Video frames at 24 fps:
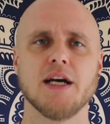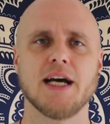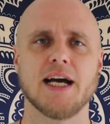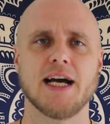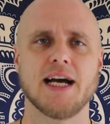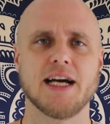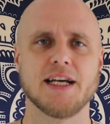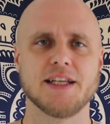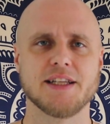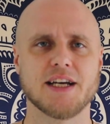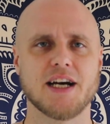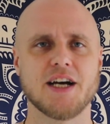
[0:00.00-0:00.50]

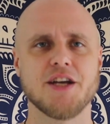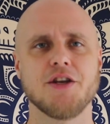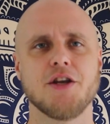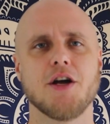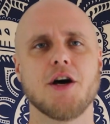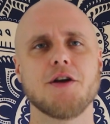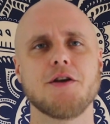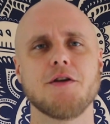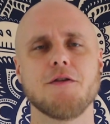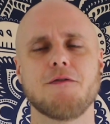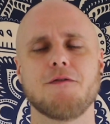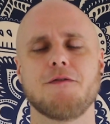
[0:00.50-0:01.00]
And
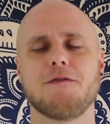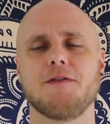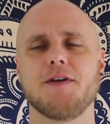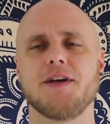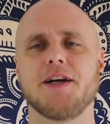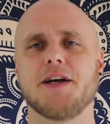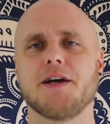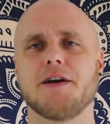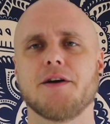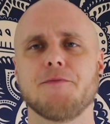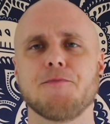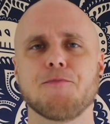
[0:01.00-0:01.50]
another
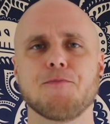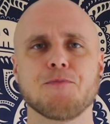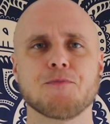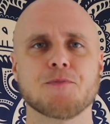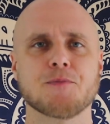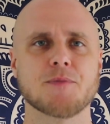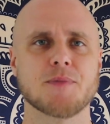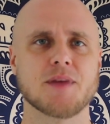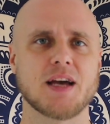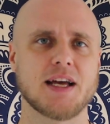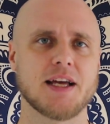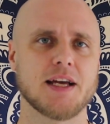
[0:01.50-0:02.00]
fear
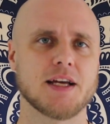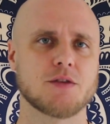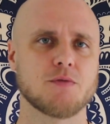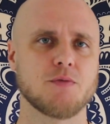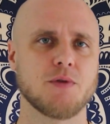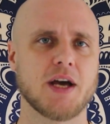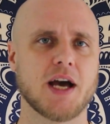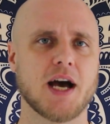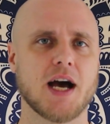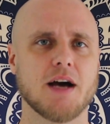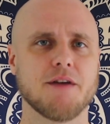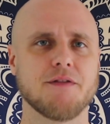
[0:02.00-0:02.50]
that we
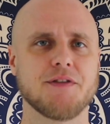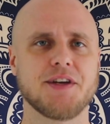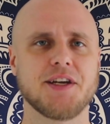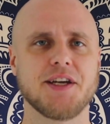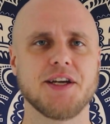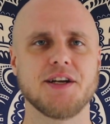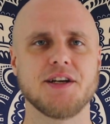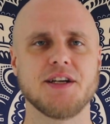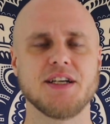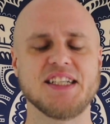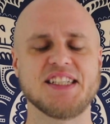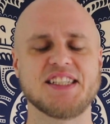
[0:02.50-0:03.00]
have
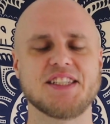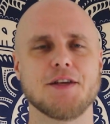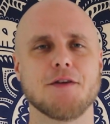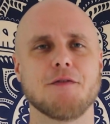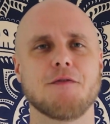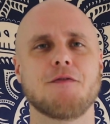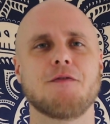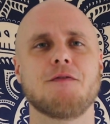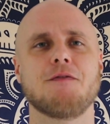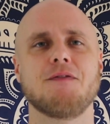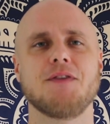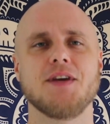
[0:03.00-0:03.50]
here is the
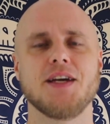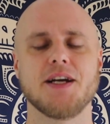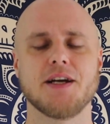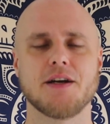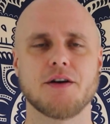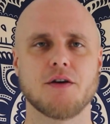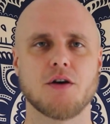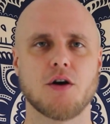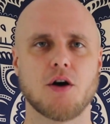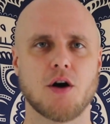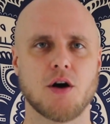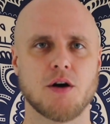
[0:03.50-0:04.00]

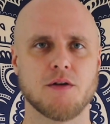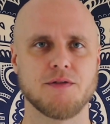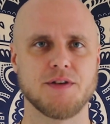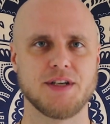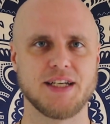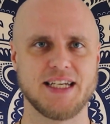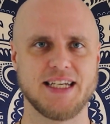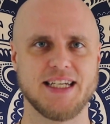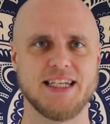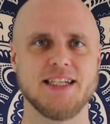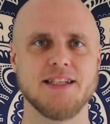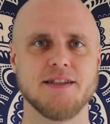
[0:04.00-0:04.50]
fear of
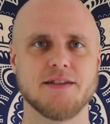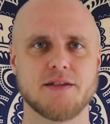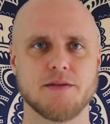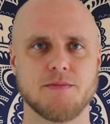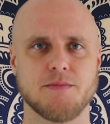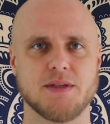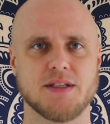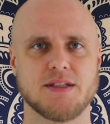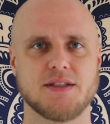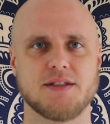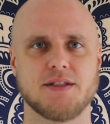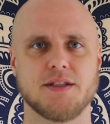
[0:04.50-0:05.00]

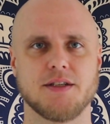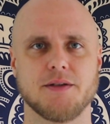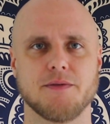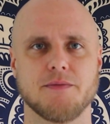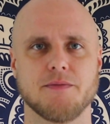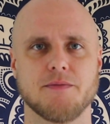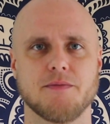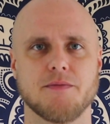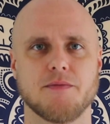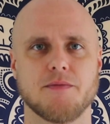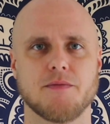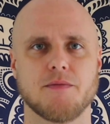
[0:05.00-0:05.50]
intimacy,
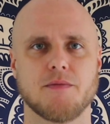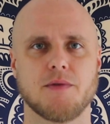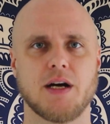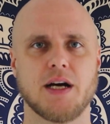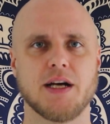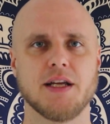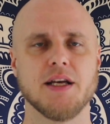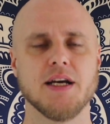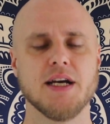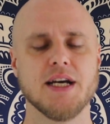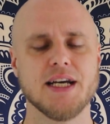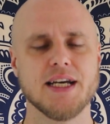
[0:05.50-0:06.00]

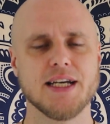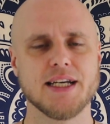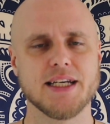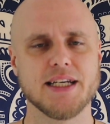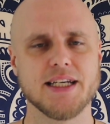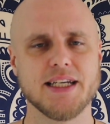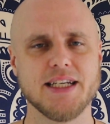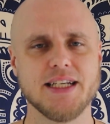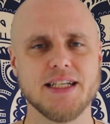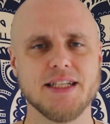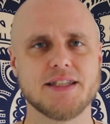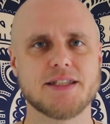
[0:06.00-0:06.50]
right?
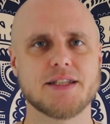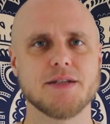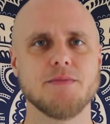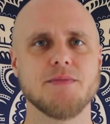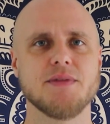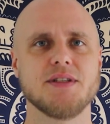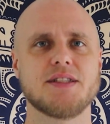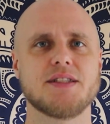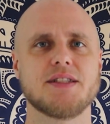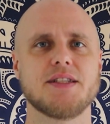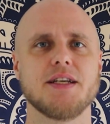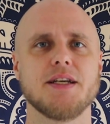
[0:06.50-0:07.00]

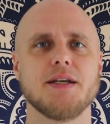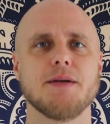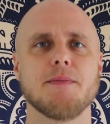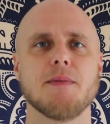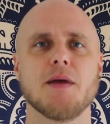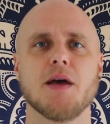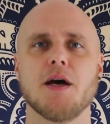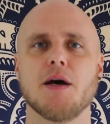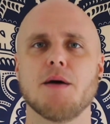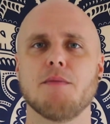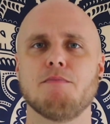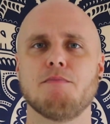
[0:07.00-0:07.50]
Intimacy
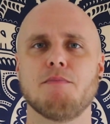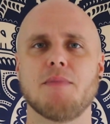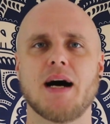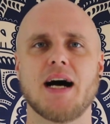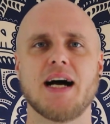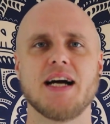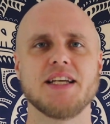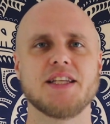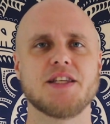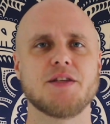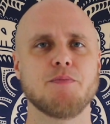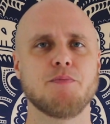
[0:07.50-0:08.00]

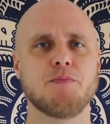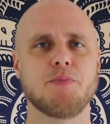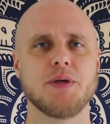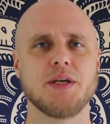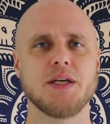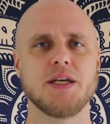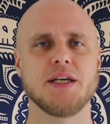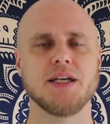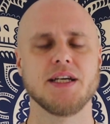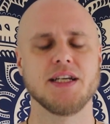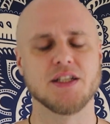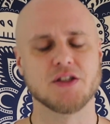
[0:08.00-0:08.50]
might
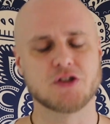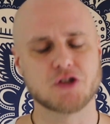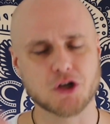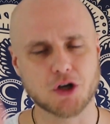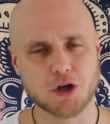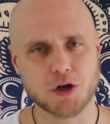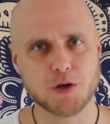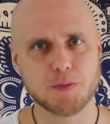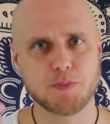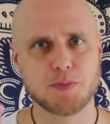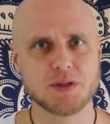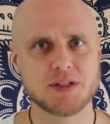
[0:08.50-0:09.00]
be
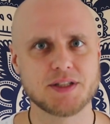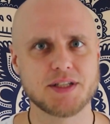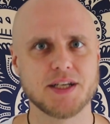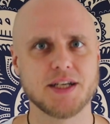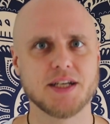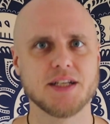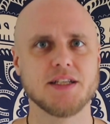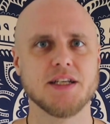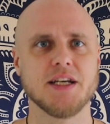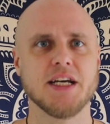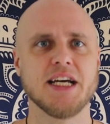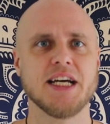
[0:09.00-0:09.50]

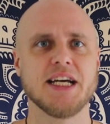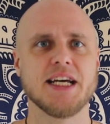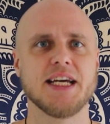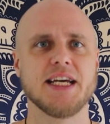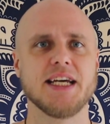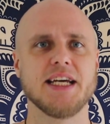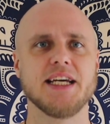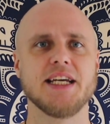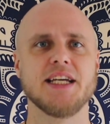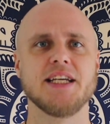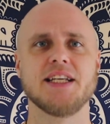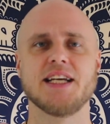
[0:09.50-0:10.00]
interpreted
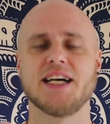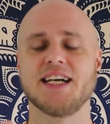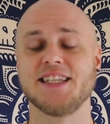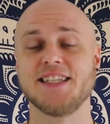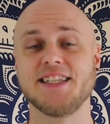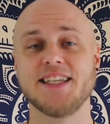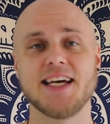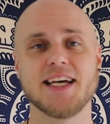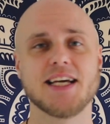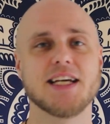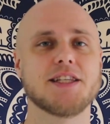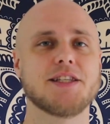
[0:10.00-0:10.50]
in a
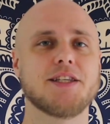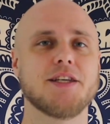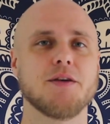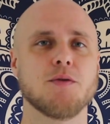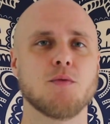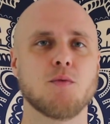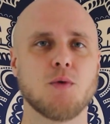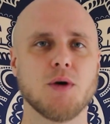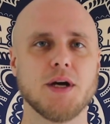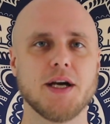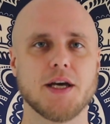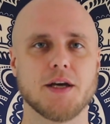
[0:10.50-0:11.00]

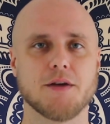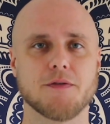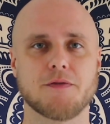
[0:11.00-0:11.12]
negative way.